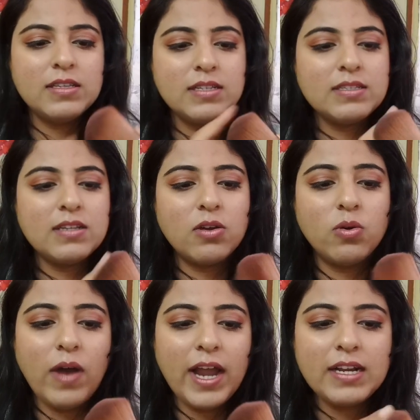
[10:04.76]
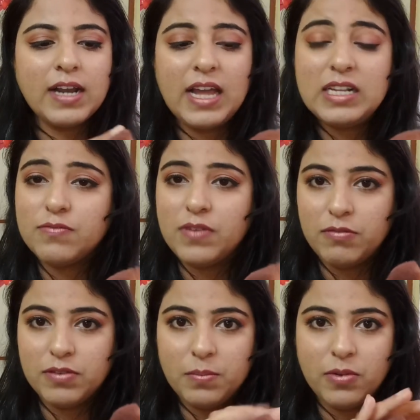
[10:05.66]
This is a quite nice
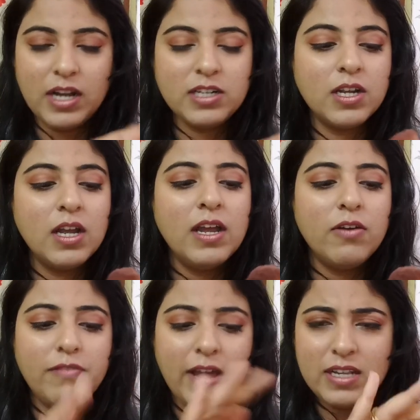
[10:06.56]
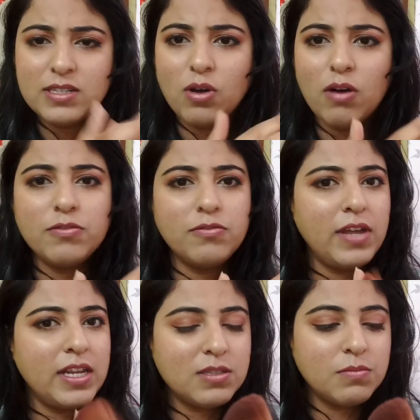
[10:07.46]
fluffy brush, very soft,
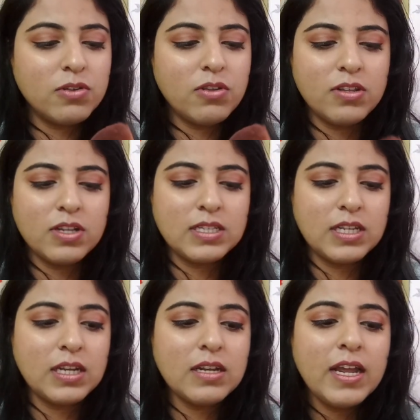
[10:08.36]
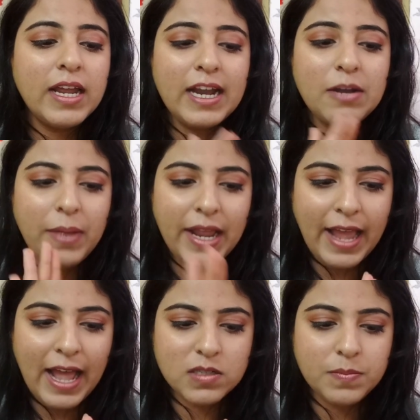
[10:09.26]
very smooth on the skin. It may
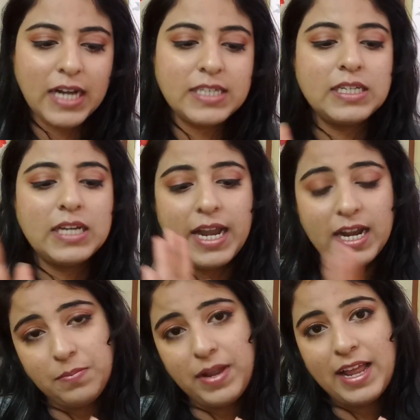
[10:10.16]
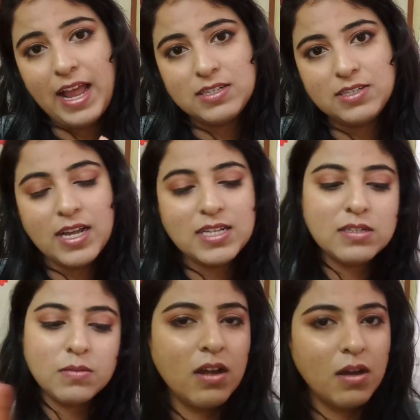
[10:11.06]
catch bacteria, it may catch
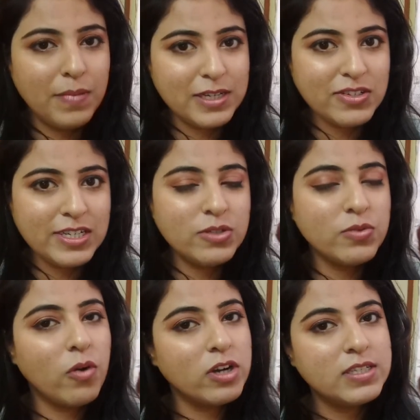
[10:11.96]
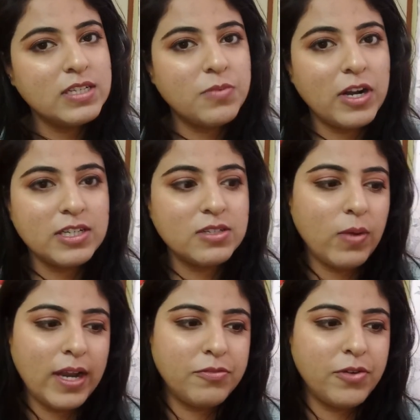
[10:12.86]
dust, but you need to wash these brushes
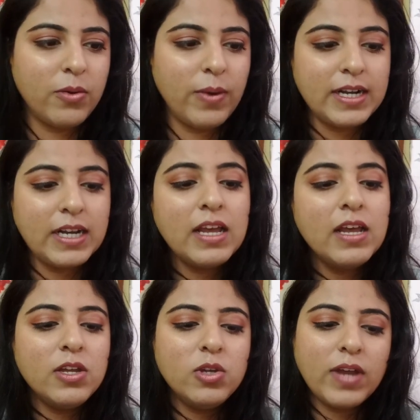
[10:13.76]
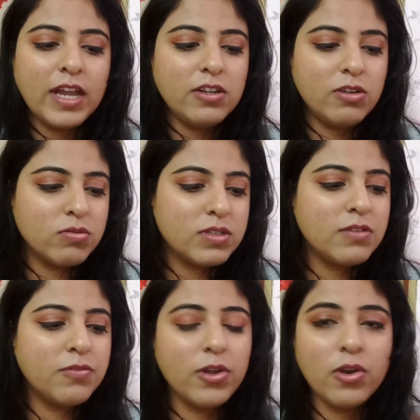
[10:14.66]
quite frequently. You can use
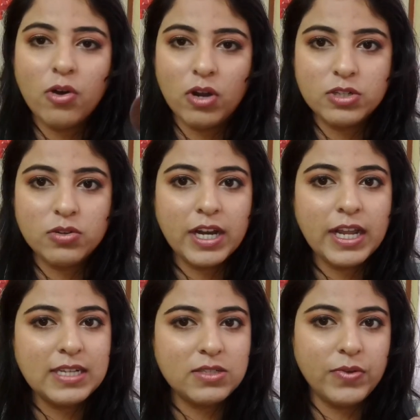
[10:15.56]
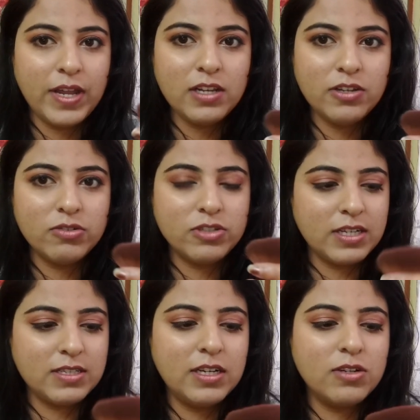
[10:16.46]
it for your contouring as well. You
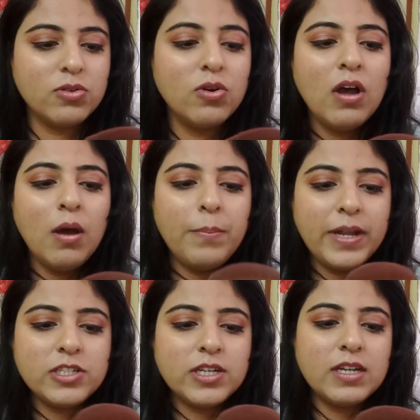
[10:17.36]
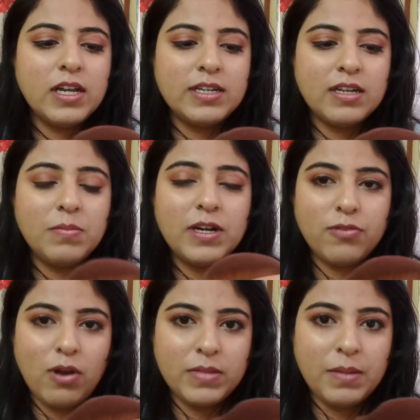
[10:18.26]
just need to pinch it a little bit
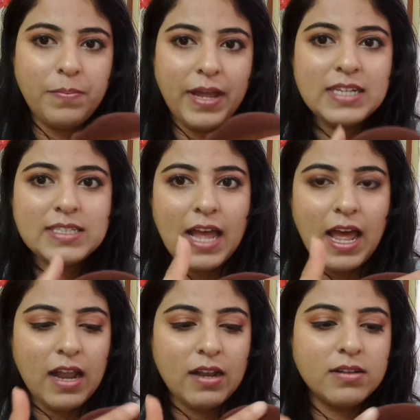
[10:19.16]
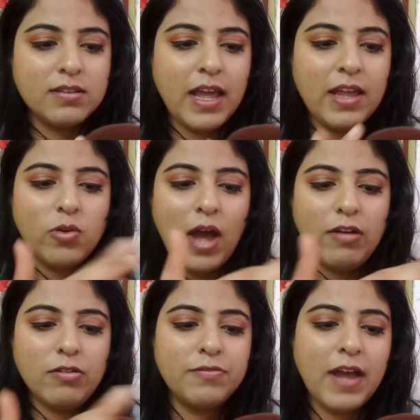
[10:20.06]
from the base, and there you
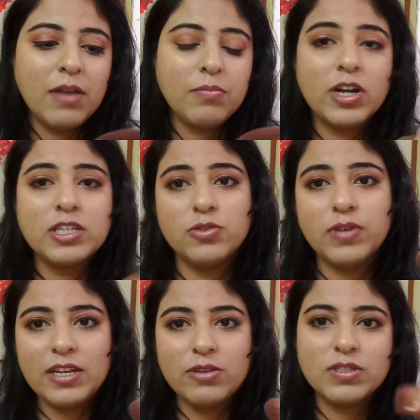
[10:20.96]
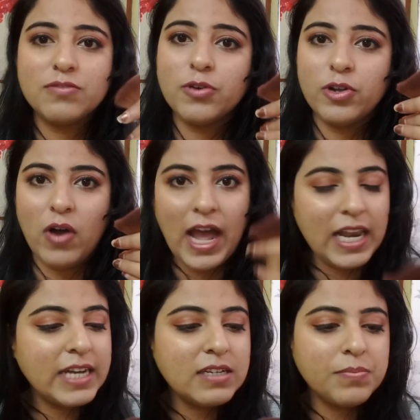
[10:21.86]
have a fan brush. You can use it for your
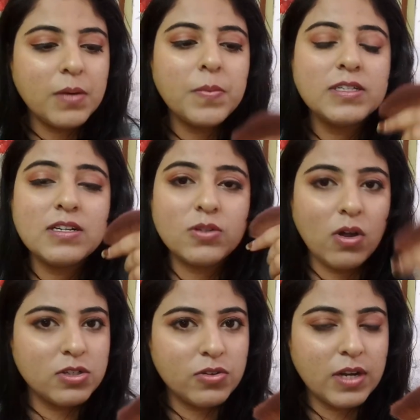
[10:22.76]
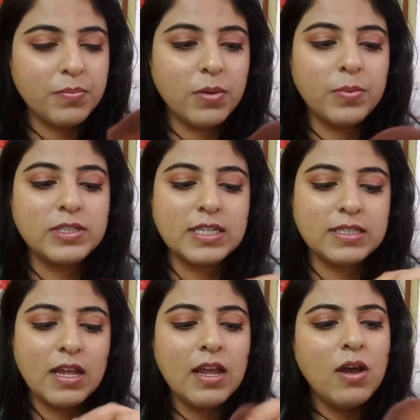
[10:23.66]
highlighting purposes, contouring
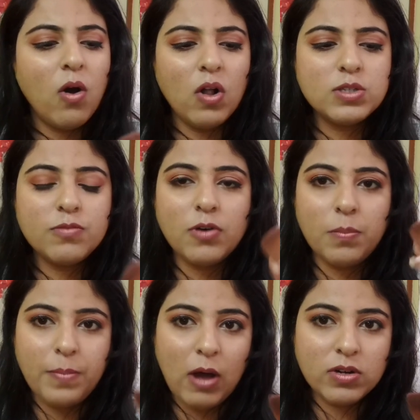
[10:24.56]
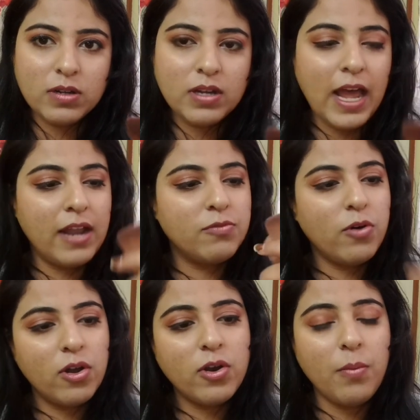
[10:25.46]
purposes, also for powder and
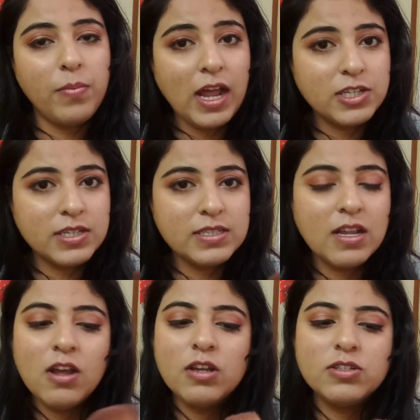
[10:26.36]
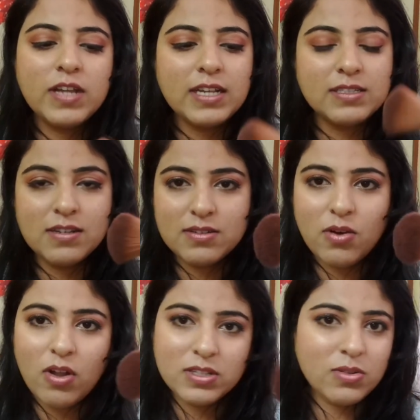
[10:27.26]
for your blushes. So yes, this is
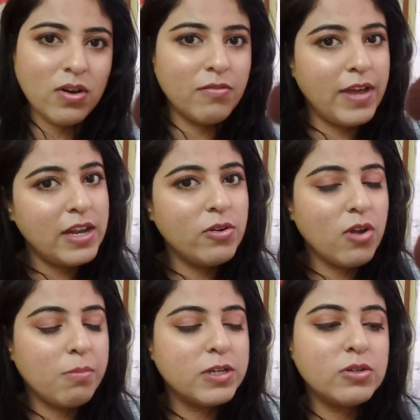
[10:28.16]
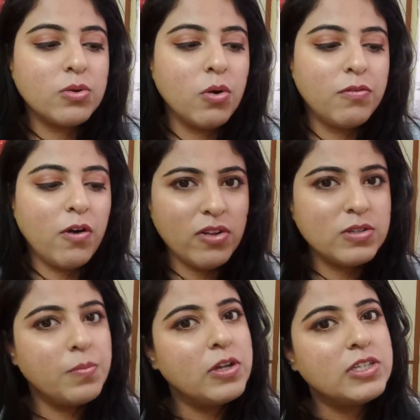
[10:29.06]
also a very good option to go for. You
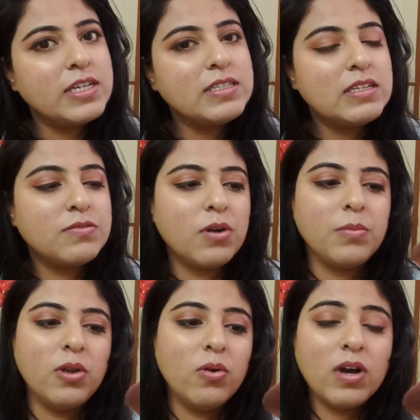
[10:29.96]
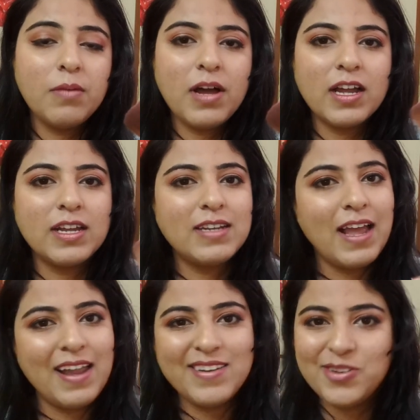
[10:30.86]
can also purchase this from your local market
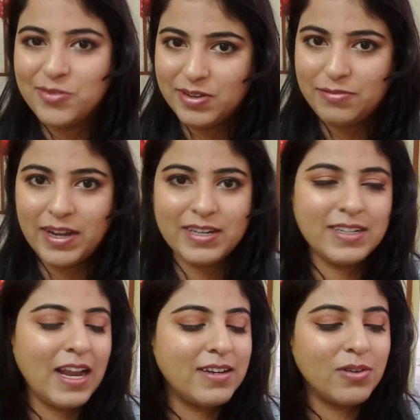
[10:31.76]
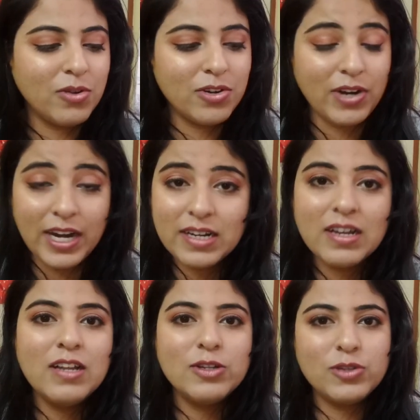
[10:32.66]
and you will find it at a good
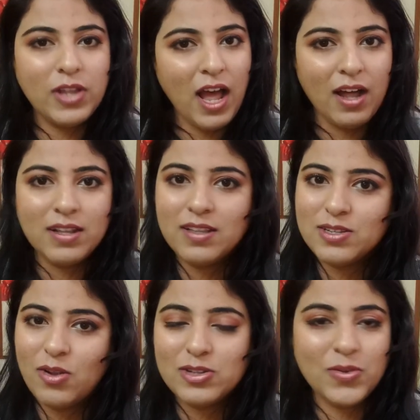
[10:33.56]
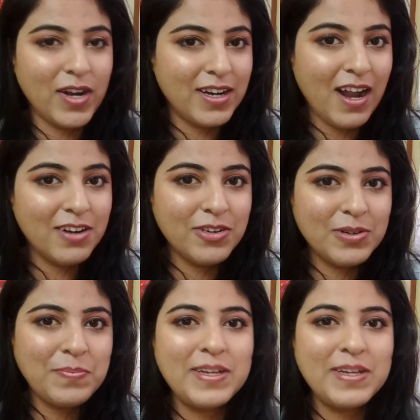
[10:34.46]
rate. So yeah, this is also under 100